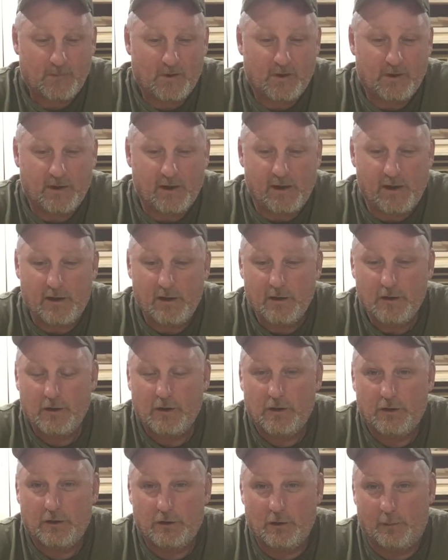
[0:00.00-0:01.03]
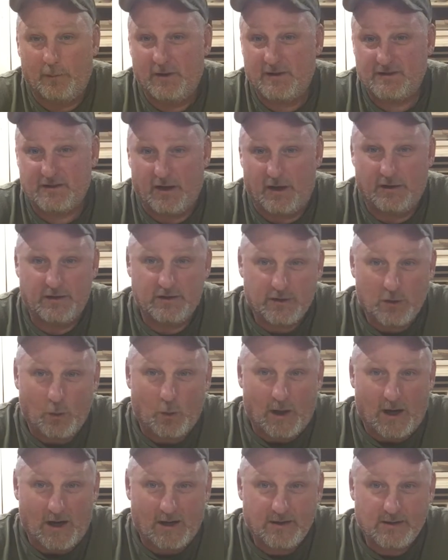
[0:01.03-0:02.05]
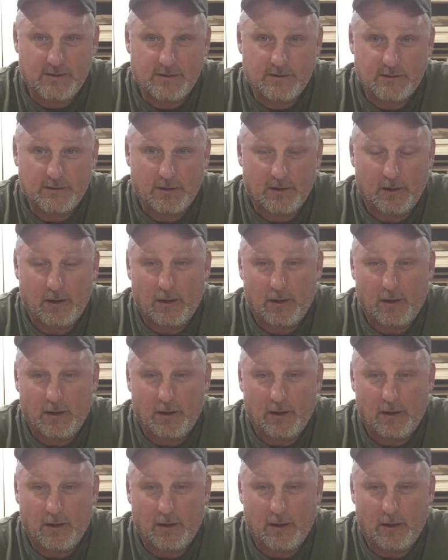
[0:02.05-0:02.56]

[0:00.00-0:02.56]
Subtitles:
Okay, you'll be assigned to squads.